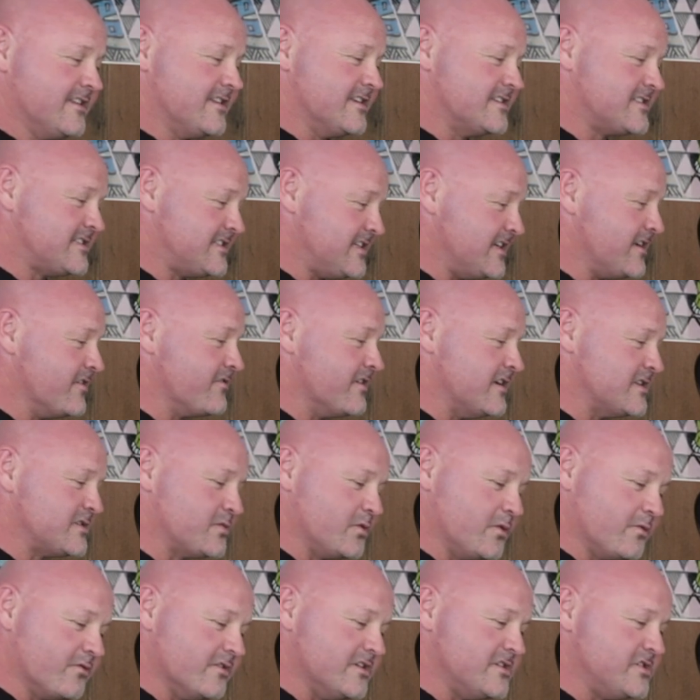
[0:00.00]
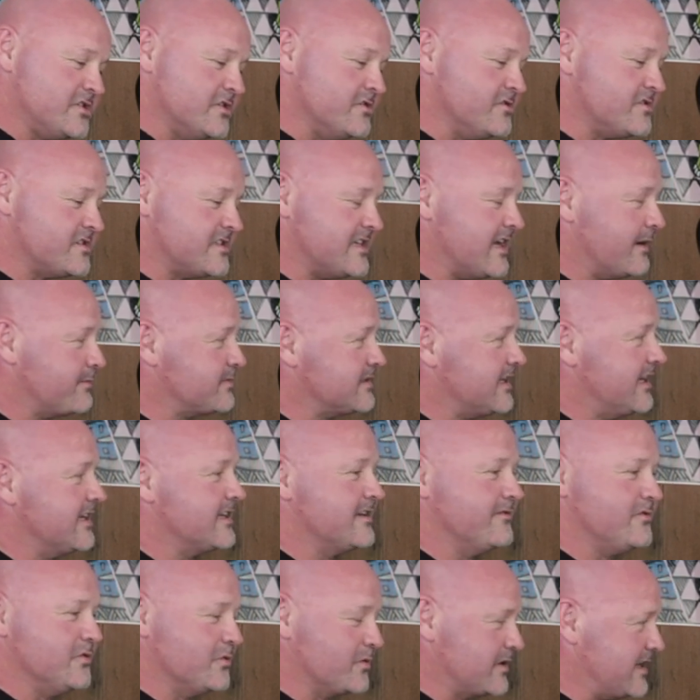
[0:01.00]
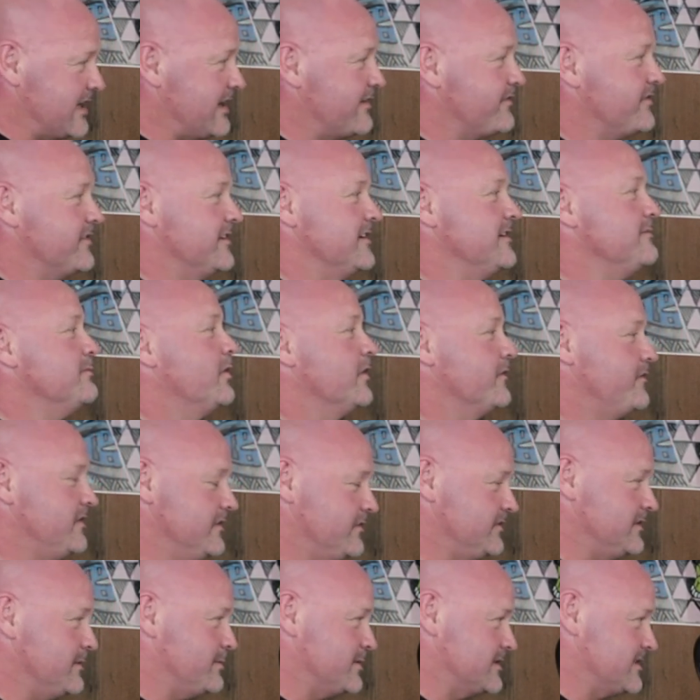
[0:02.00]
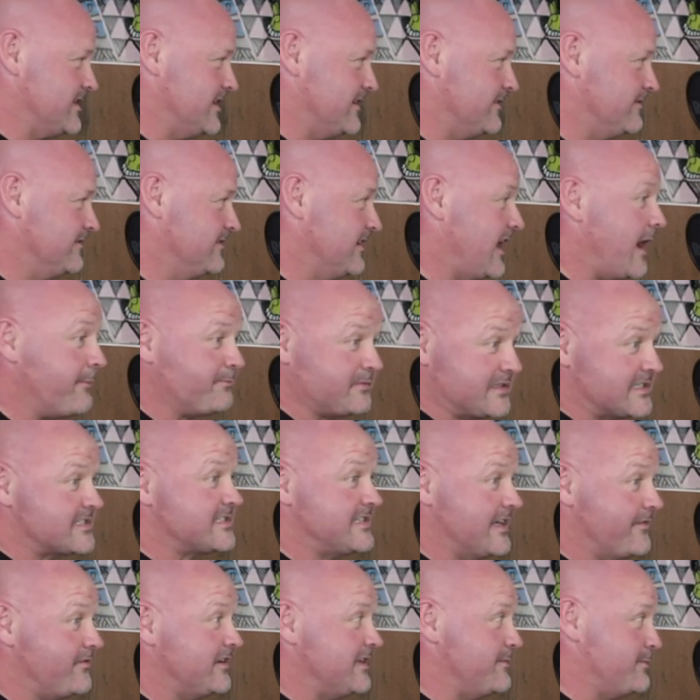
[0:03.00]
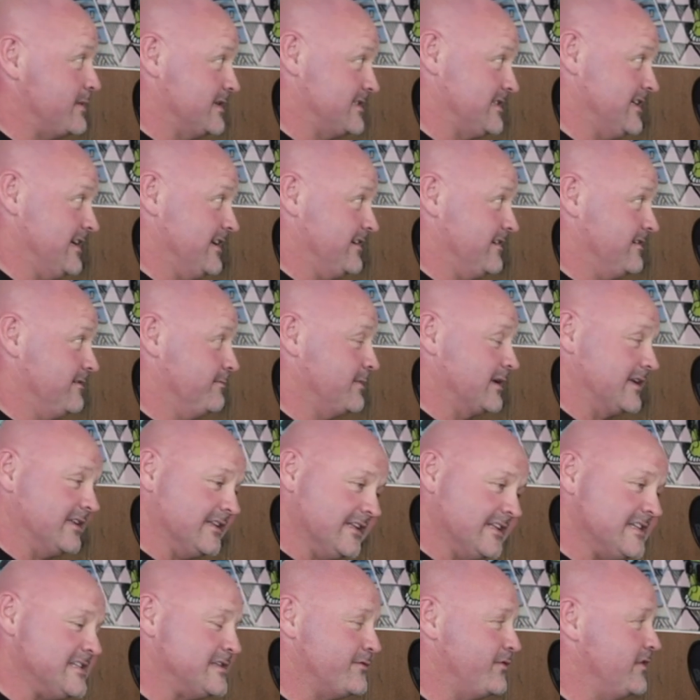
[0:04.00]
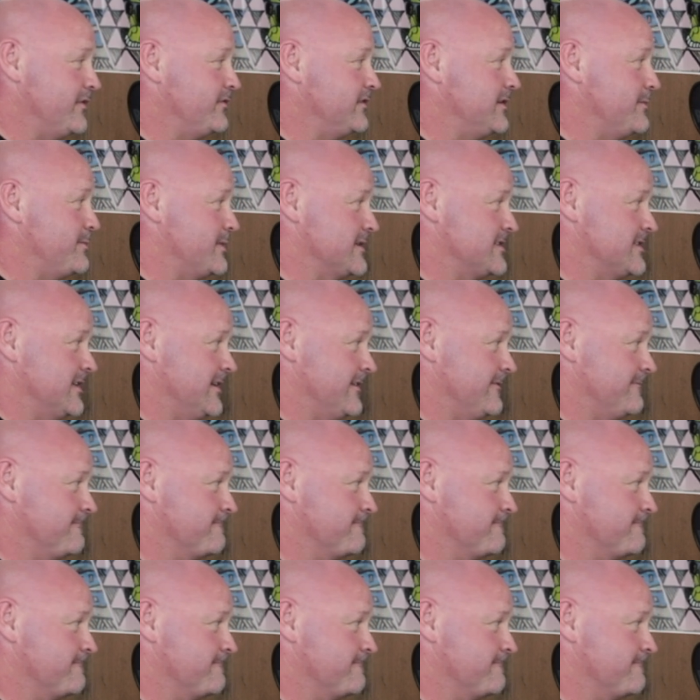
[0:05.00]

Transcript: the cigarettes will reduce the uptake of your caffeine by 50%, up to 70%, but at least 50%.